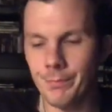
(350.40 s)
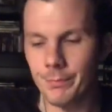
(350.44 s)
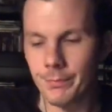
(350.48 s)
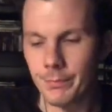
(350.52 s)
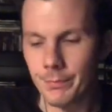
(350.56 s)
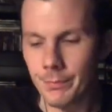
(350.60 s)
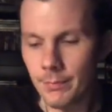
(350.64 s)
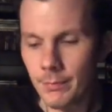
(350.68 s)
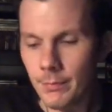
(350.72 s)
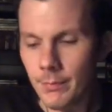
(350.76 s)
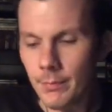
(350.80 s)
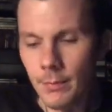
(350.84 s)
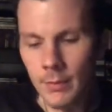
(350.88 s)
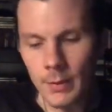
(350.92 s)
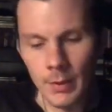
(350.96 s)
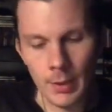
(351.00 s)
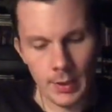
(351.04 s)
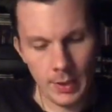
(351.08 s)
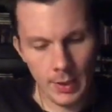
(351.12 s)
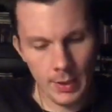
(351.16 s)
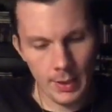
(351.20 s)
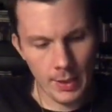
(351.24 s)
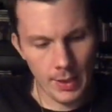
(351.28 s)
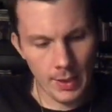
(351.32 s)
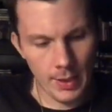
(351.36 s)

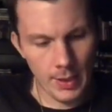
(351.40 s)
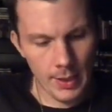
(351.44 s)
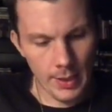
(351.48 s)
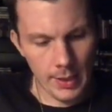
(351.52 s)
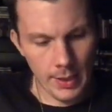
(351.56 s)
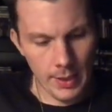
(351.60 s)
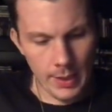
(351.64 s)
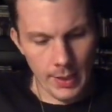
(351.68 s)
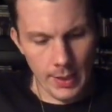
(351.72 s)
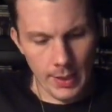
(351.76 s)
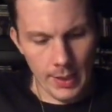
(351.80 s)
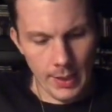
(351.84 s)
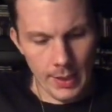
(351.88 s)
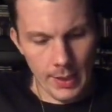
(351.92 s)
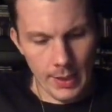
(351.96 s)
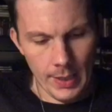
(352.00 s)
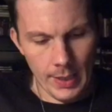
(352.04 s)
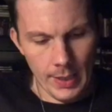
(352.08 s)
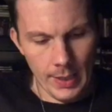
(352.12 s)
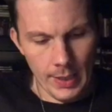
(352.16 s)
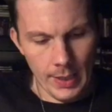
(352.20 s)
(no one is talking)